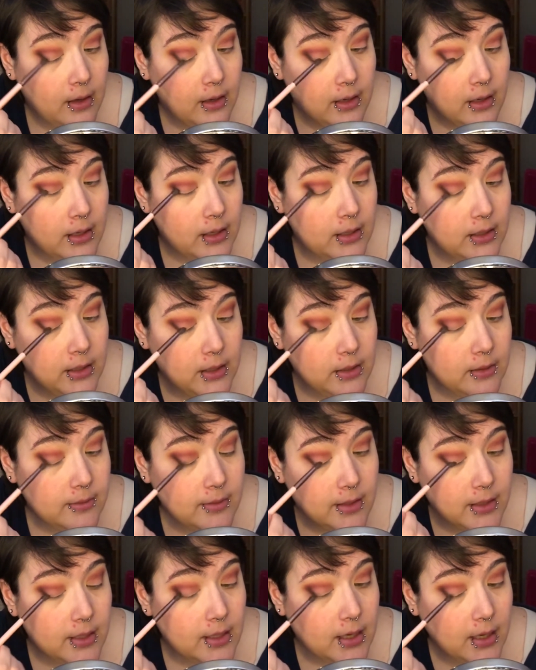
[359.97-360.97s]
And then I'm
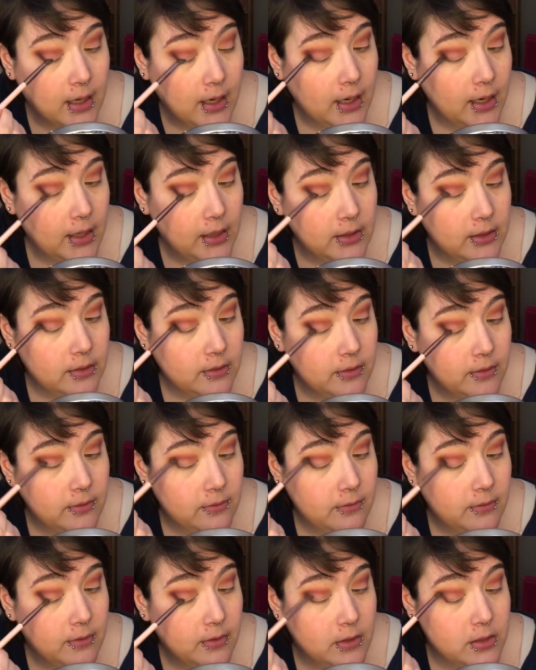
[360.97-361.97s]
going to kind of
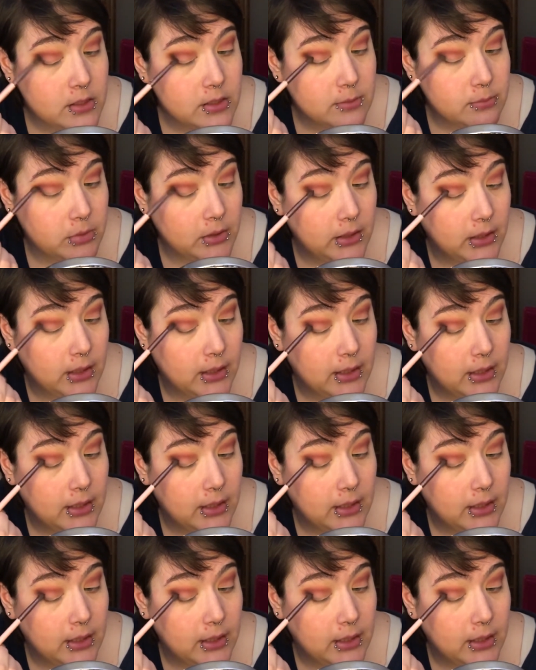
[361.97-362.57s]
just blend